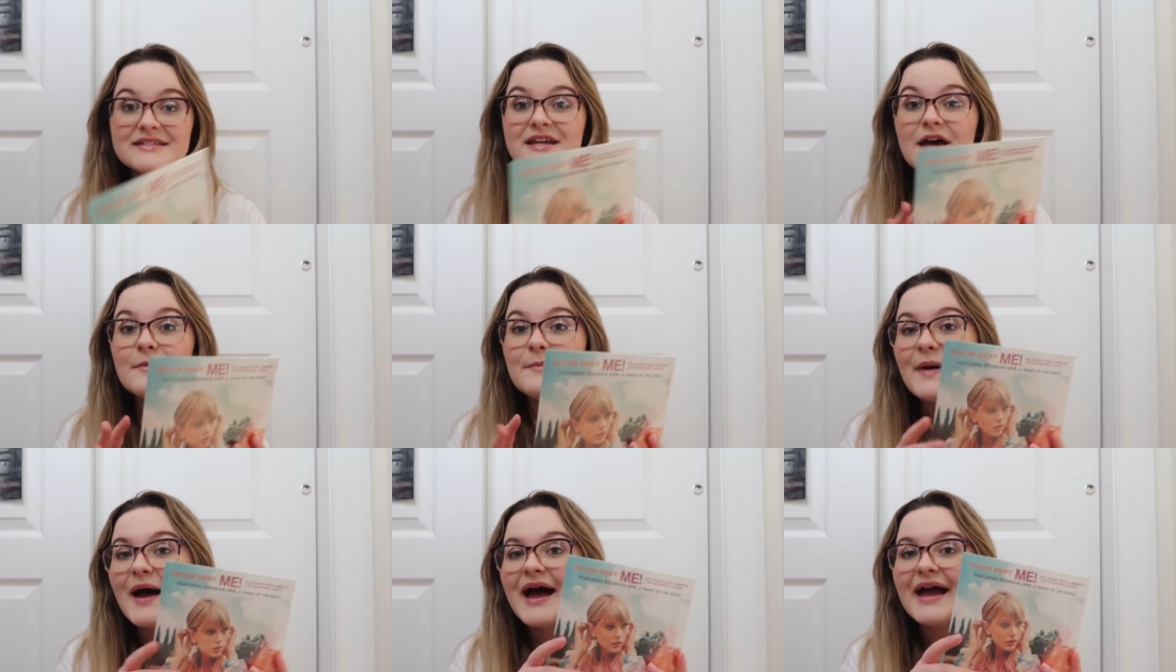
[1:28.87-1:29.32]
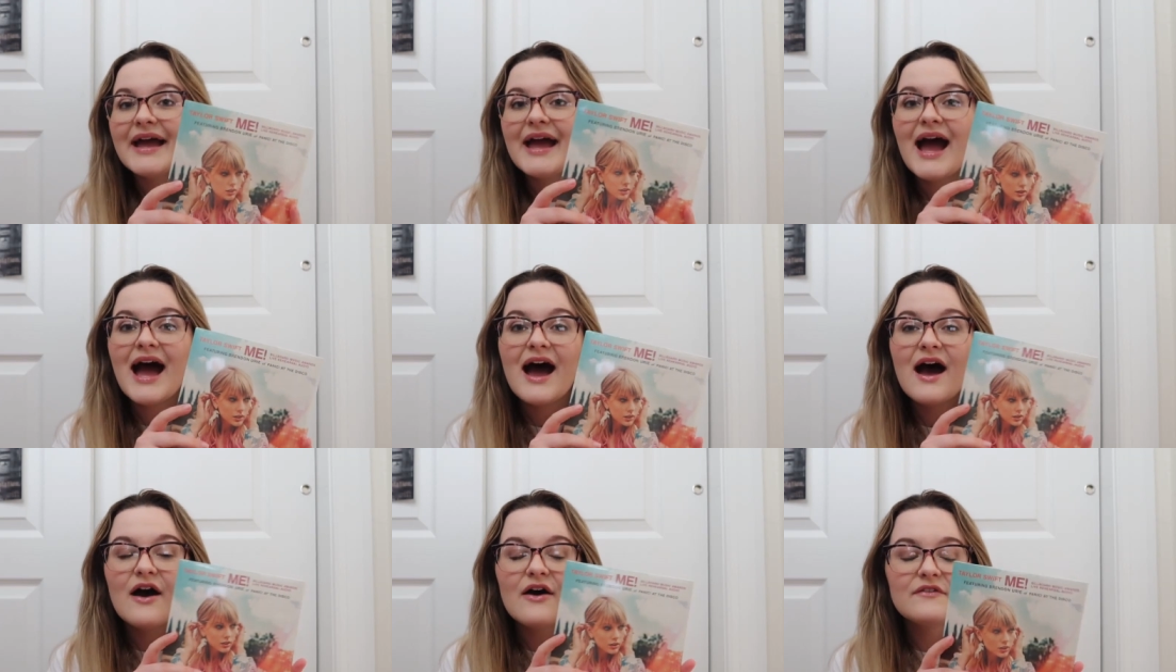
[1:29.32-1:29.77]
up I
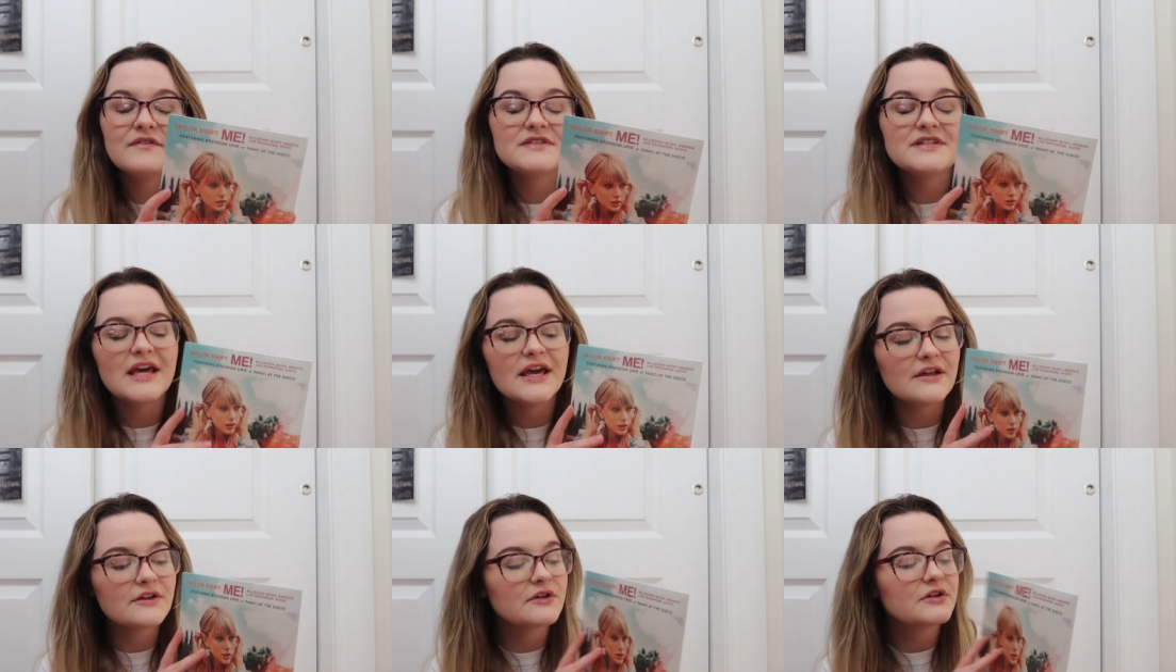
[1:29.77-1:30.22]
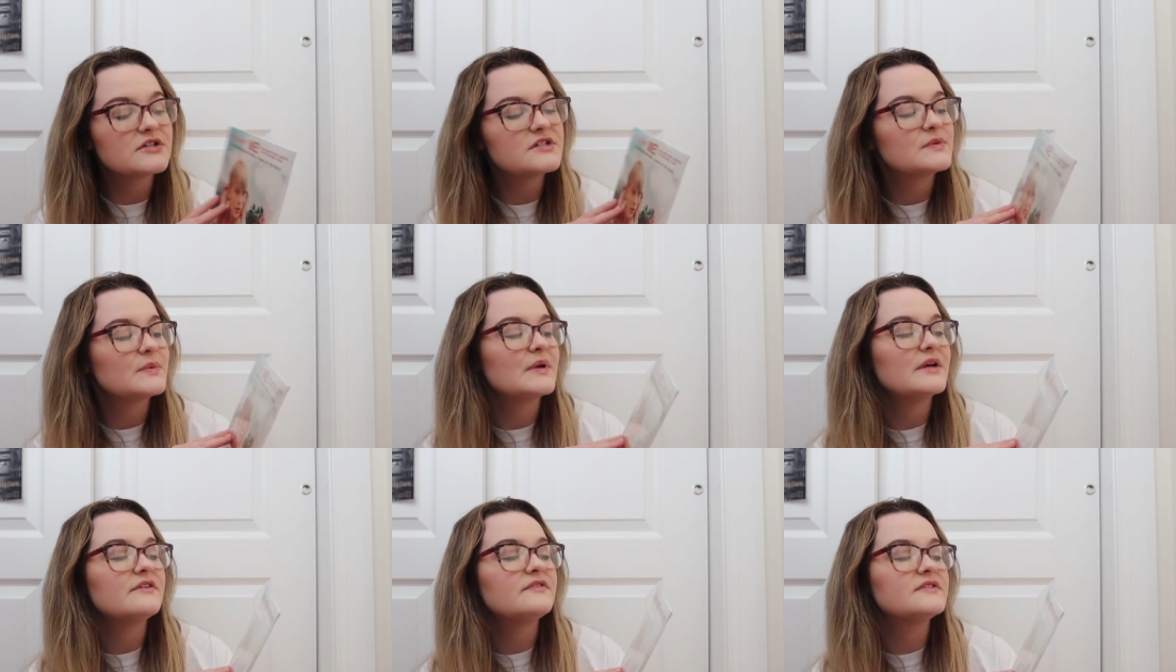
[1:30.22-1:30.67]
have Taylor
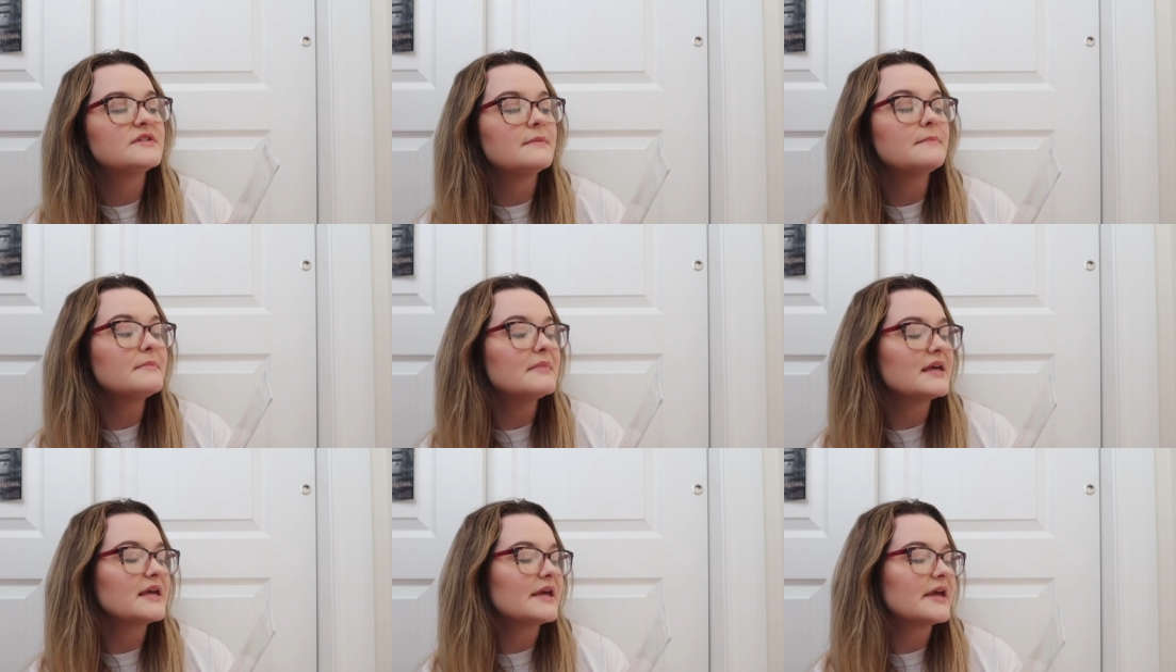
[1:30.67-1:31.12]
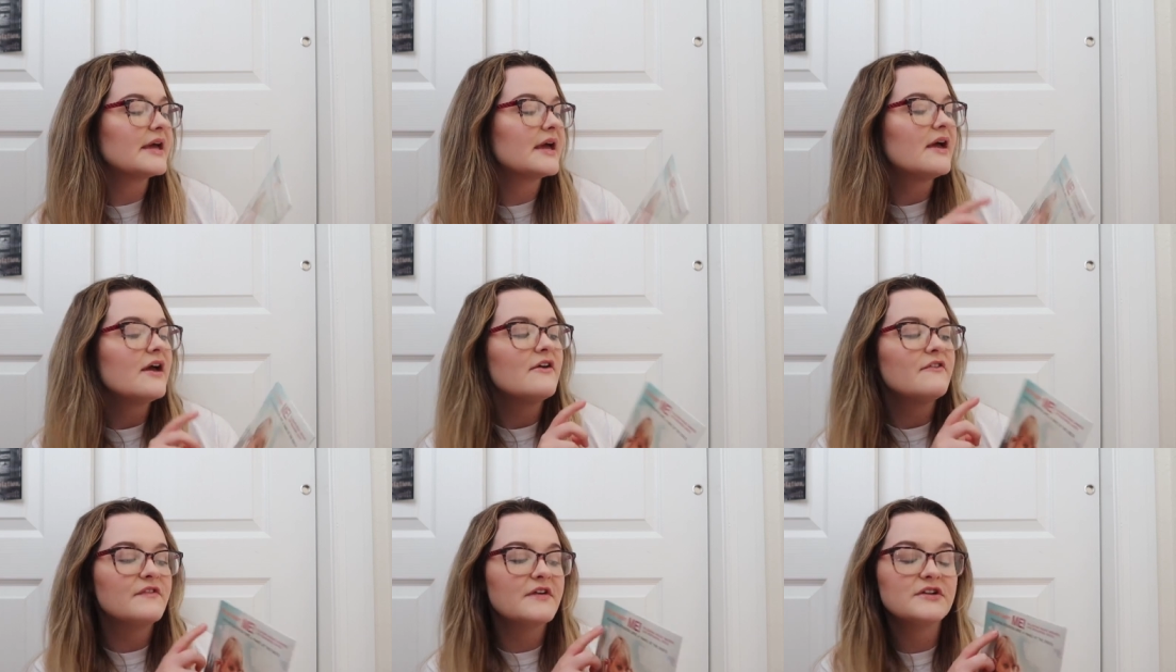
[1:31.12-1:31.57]
Swift Me
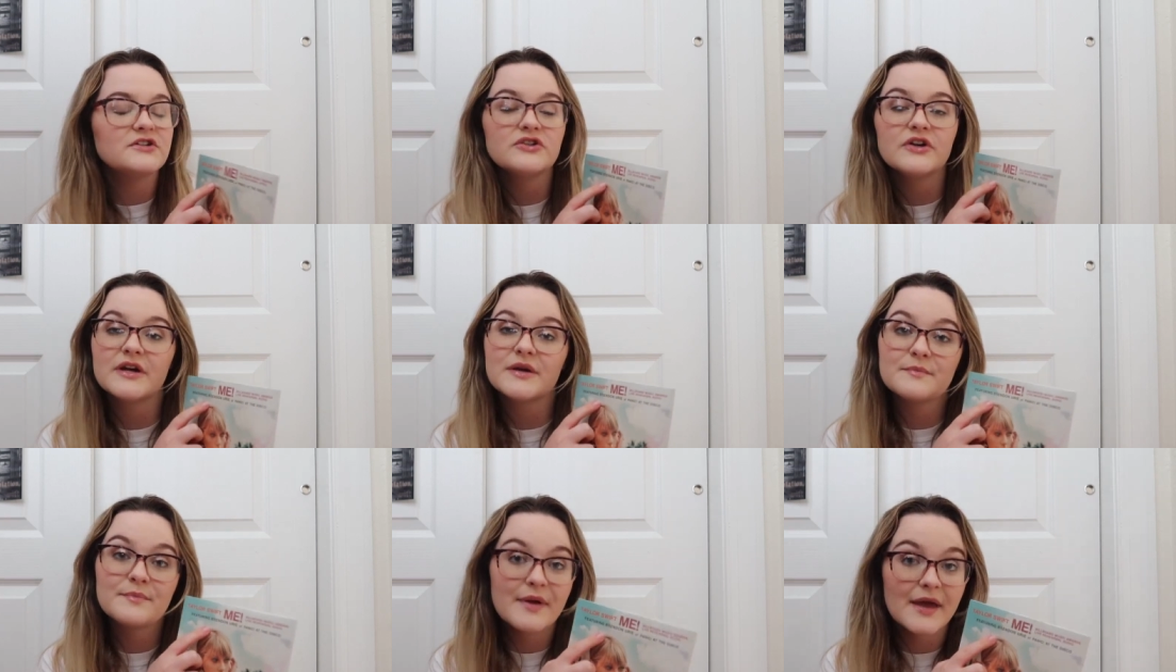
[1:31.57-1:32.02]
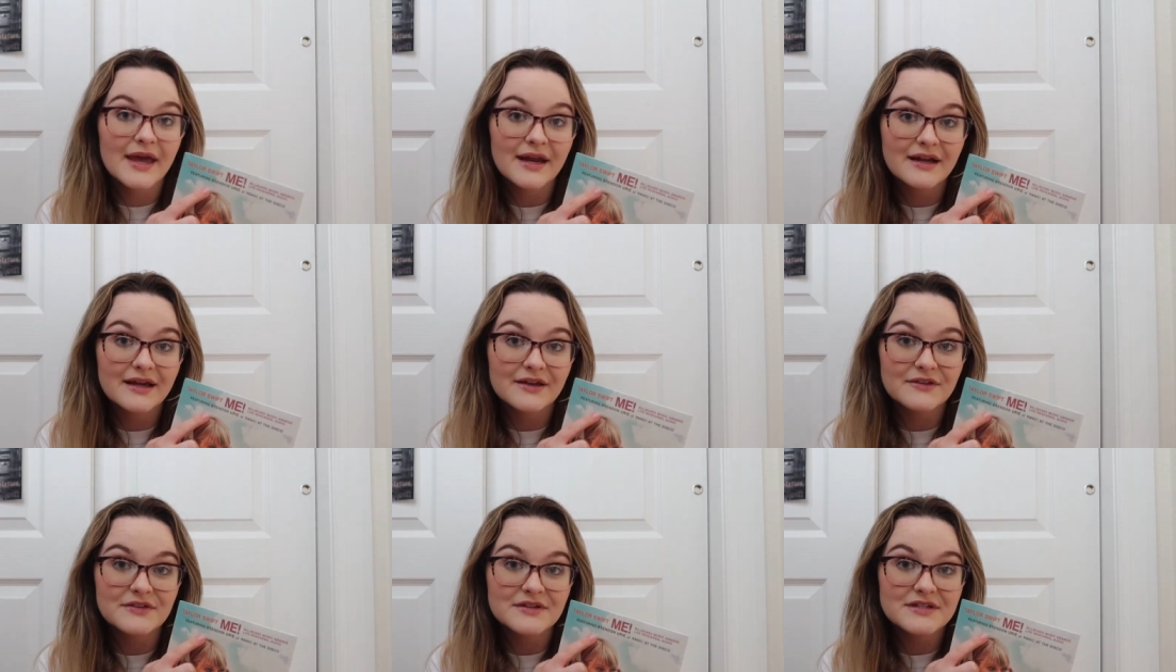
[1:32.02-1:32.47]
featuring
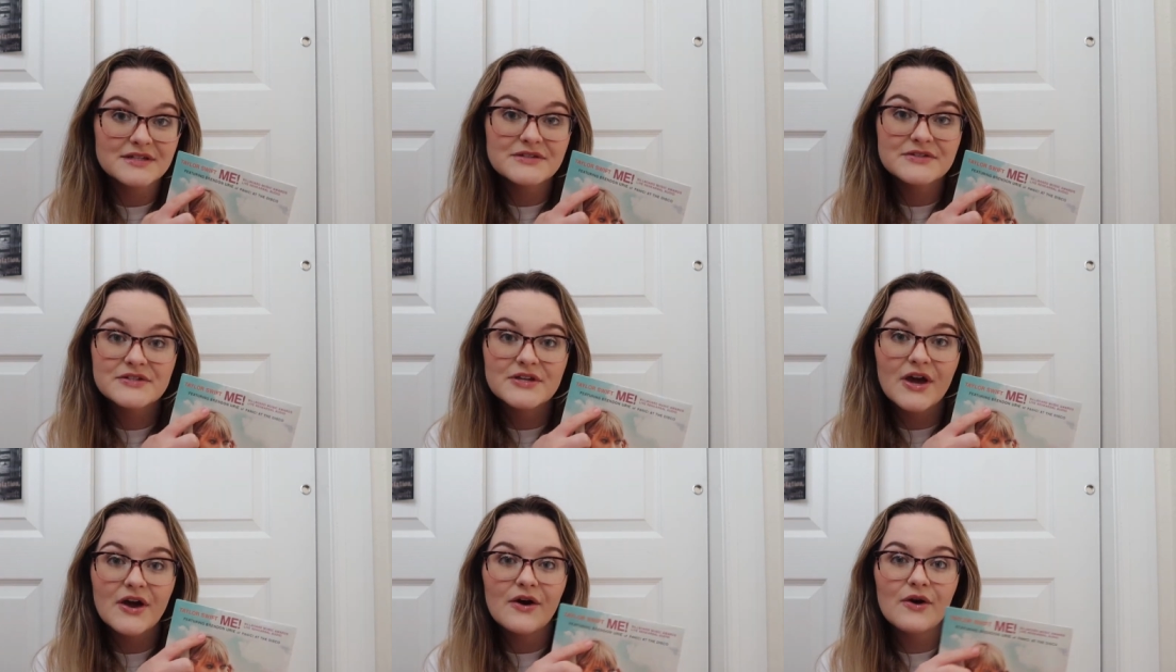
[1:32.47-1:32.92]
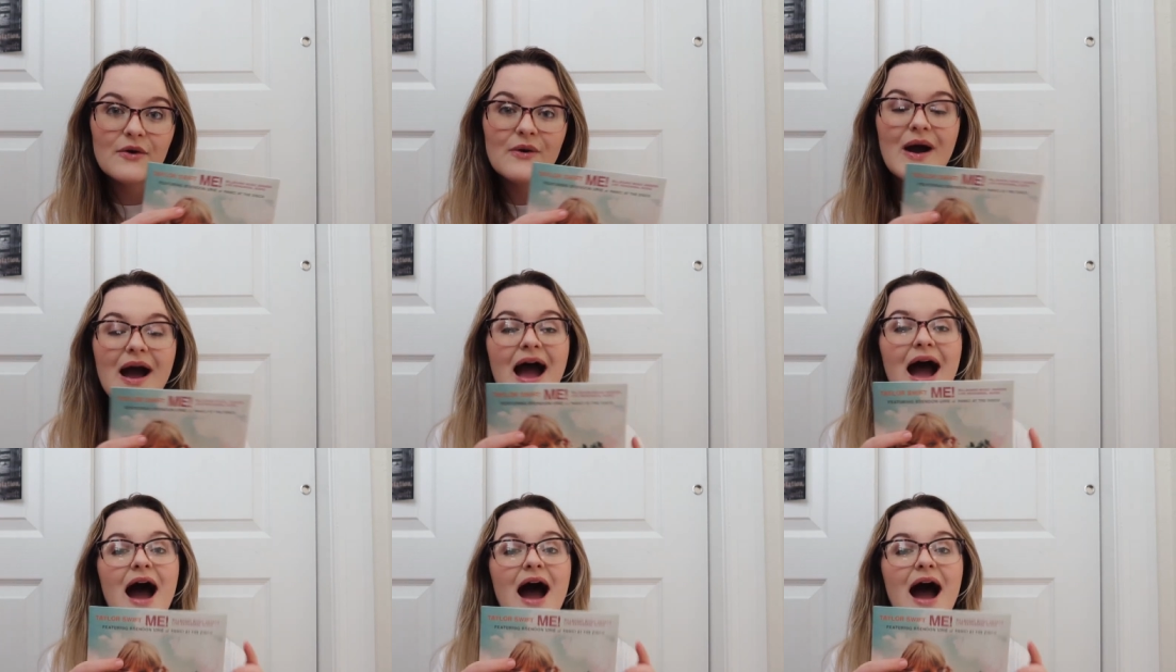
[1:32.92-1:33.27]
Panic at the Disco.